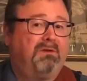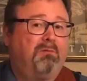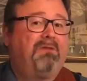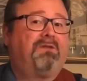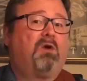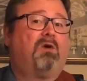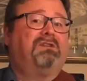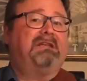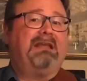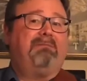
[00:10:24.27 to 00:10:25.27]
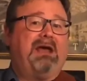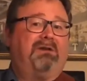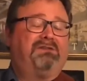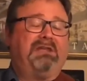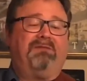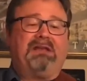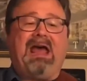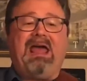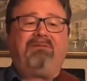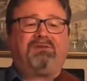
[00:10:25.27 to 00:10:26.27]
the chord's an A minor 7? Now,
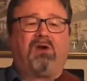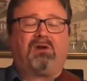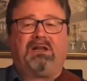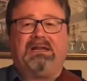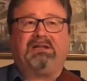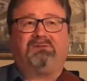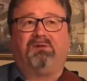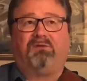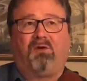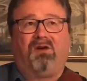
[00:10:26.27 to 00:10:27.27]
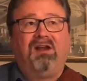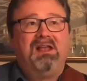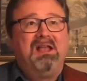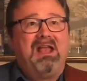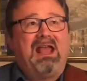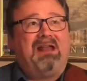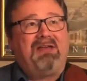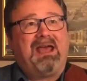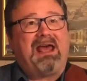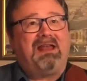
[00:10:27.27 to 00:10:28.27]
I have taught clinics before, and I
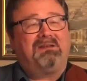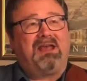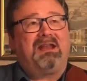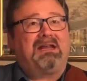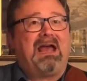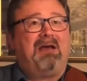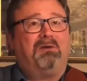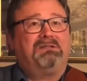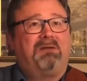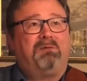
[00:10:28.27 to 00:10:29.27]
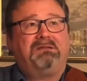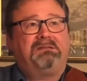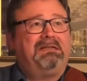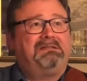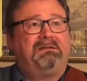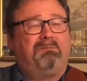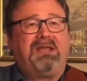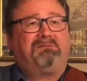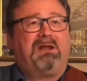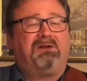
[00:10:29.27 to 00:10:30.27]
had a guy one time raise his hand and said, the
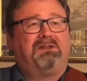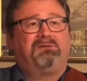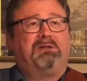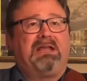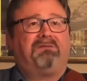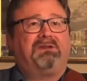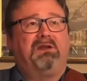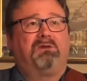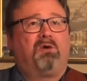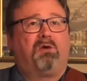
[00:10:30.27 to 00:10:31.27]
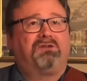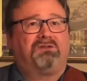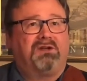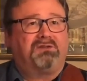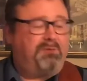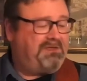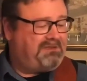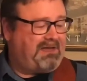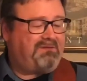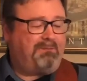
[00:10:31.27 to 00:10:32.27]
bass player doesn't really have to know the chord structure. We just
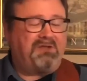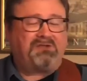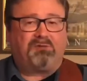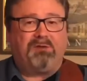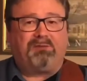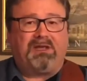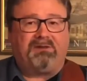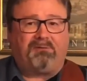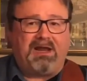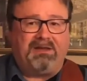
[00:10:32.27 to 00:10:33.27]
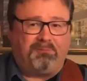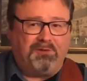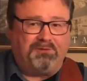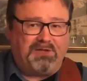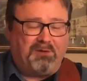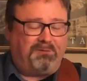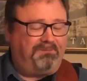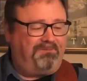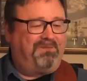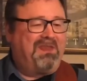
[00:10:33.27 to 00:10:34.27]
have to make sure we play the right root note.
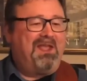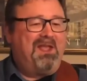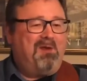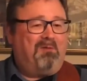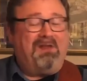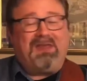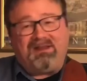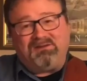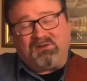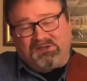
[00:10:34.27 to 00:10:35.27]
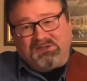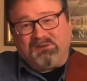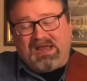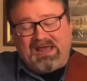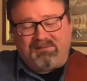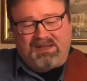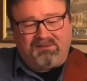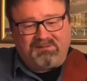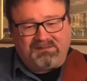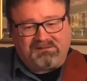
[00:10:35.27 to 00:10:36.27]
Well, you can do that.
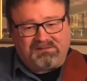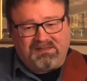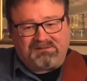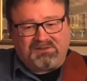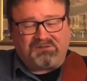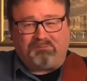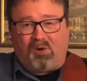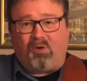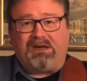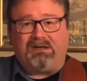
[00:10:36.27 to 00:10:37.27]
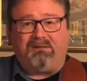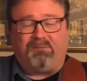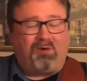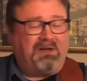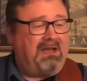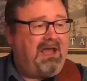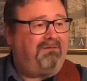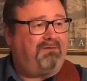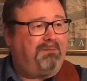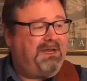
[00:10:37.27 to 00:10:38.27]
It's just a boring life
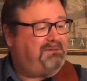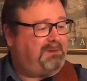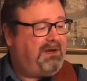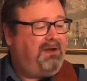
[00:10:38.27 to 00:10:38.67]
for a bass player.